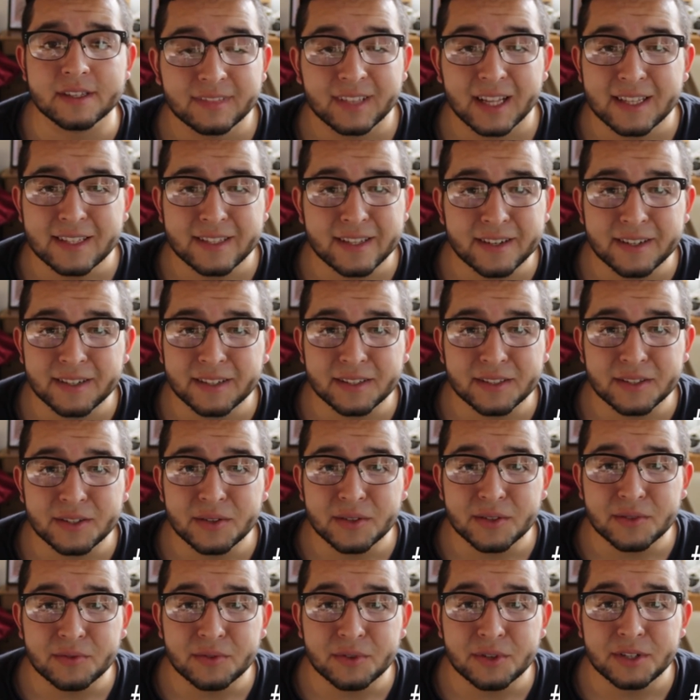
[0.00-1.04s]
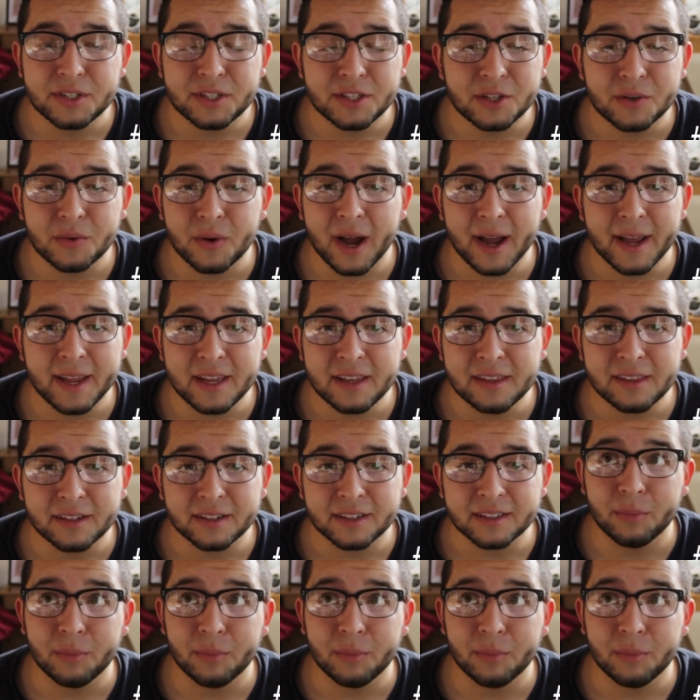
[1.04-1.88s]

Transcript: That's not an excuse for a DUI either.